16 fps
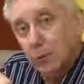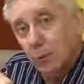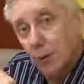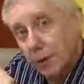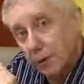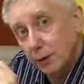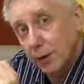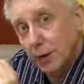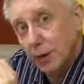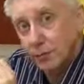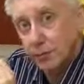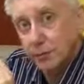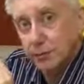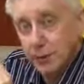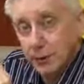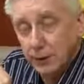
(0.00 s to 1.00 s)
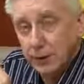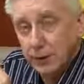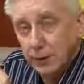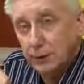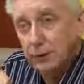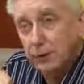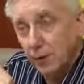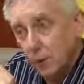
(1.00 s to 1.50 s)
Why do we have to fill in
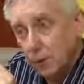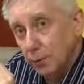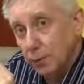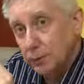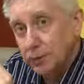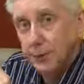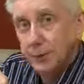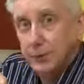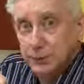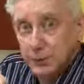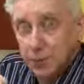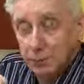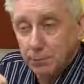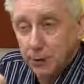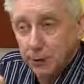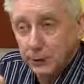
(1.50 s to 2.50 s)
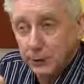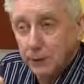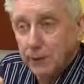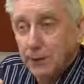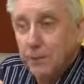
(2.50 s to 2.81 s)
these forms and these templates?